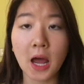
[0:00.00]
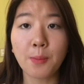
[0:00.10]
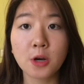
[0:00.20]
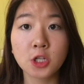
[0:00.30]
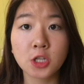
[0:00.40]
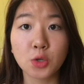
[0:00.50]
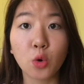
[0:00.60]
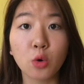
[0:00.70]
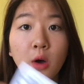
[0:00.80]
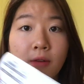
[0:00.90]
And I purchased a
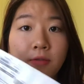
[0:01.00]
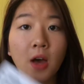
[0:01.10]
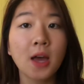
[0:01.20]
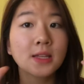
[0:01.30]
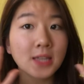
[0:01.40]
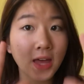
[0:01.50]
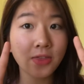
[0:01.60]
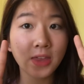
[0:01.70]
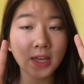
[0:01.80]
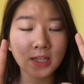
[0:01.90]
total of
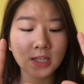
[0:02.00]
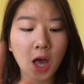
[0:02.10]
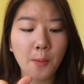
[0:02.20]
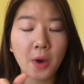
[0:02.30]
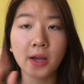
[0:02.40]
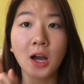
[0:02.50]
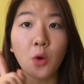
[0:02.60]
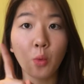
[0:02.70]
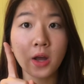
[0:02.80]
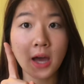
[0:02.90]
10 things, but I
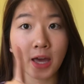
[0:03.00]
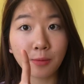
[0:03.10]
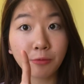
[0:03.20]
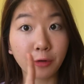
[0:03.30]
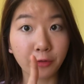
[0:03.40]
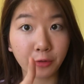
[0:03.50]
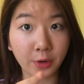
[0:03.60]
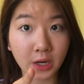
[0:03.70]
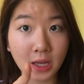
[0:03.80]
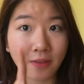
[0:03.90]
got one item for
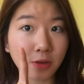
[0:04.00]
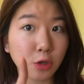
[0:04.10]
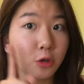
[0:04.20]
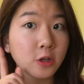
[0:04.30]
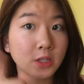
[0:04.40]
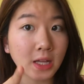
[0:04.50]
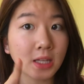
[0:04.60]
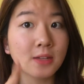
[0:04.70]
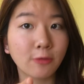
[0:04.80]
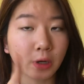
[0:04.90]
free. If you do your
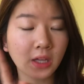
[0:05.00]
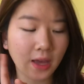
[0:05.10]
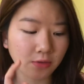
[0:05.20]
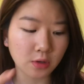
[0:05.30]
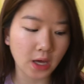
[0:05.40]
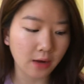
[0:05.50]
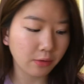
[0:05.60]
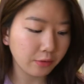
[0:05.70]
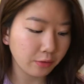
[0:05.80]
daily free gift, you get it for